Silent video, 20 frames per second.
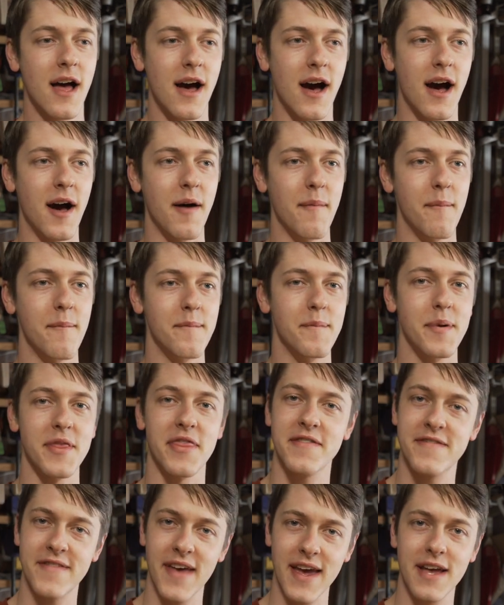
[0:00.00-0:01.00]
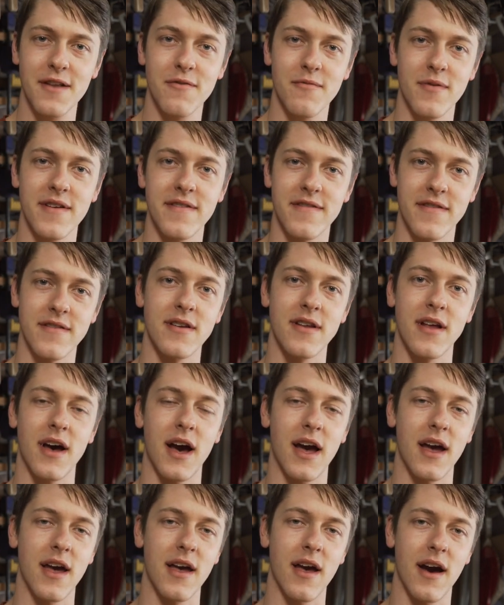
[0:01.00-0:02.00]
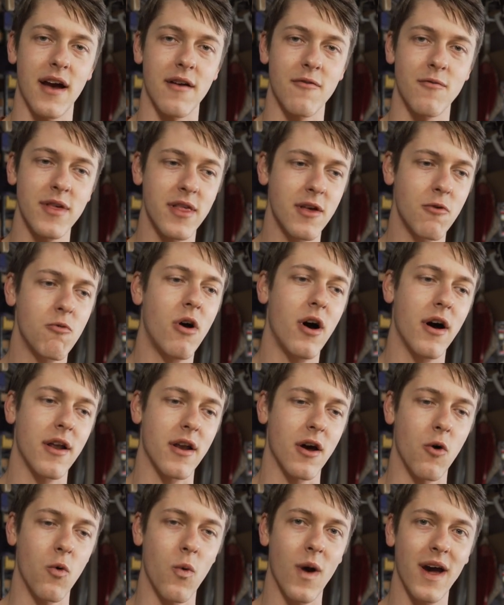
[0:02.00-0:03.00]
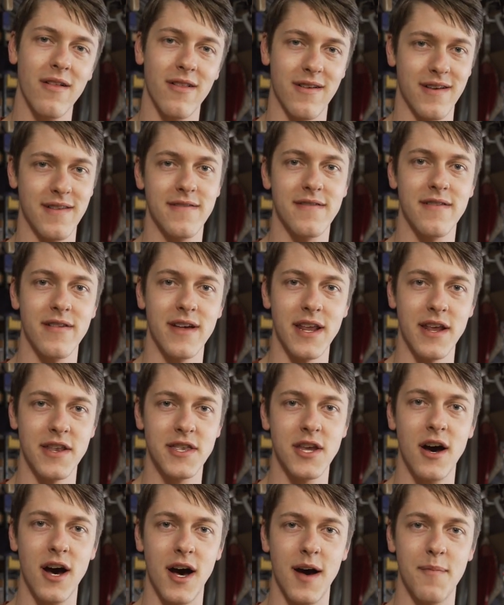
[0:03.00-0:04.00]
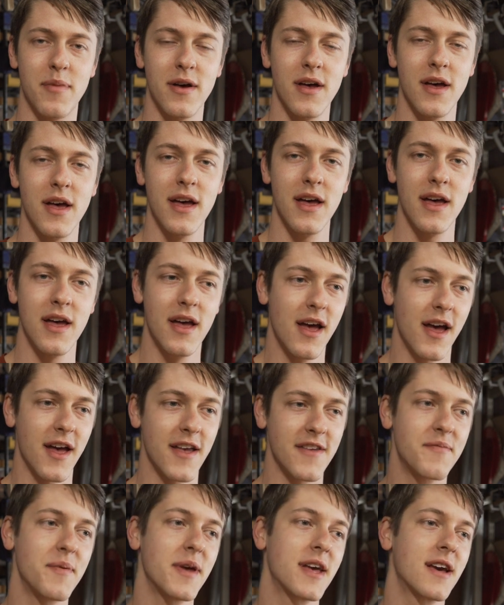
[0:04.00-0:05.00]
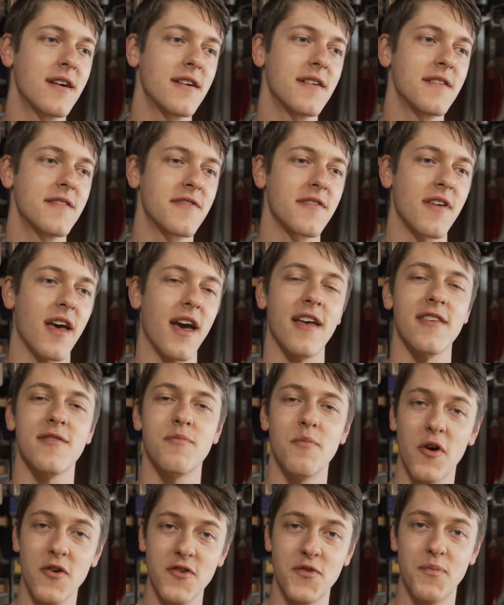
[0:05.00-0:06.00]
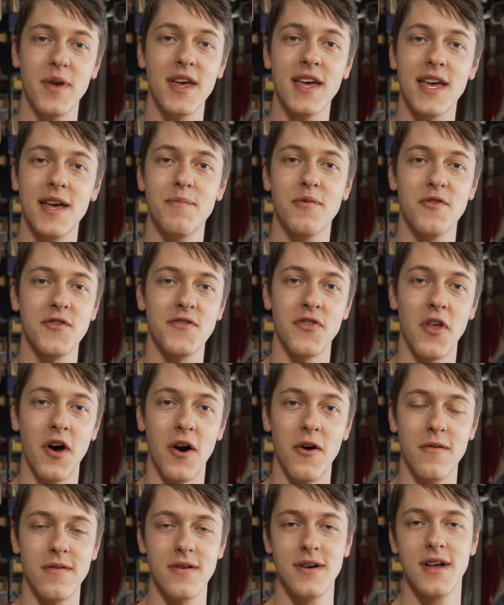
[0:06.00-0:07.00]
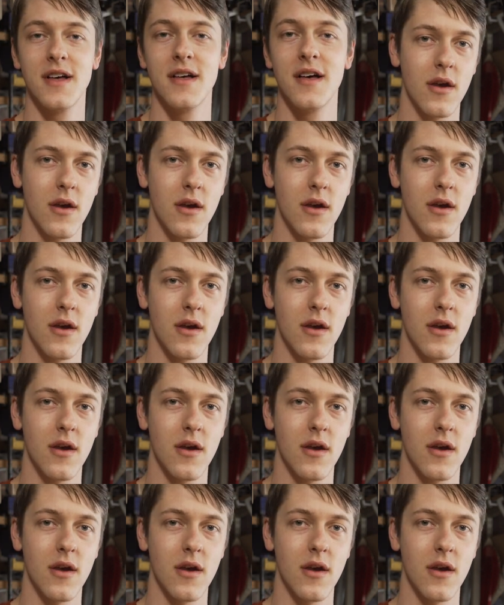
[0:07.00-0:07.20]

Um, but the second reason I, I really want a well-insulated top is because, as most beekeepers know,